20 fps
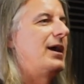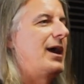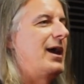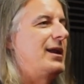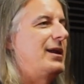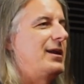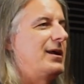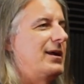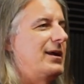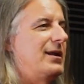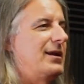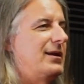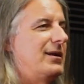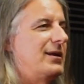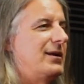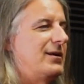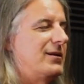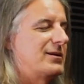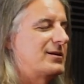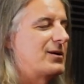and and
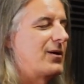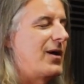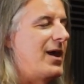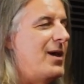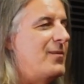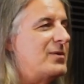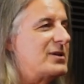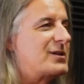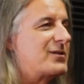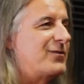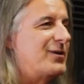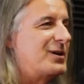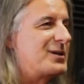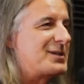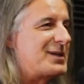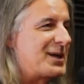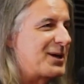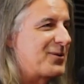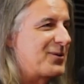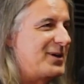so hemisphere
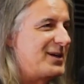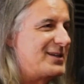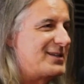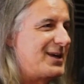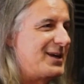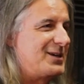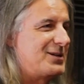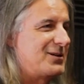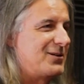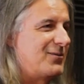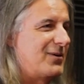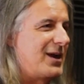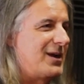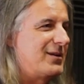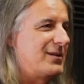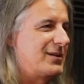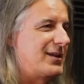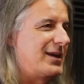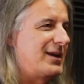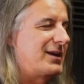synchronization
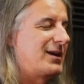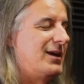right mm-hmm.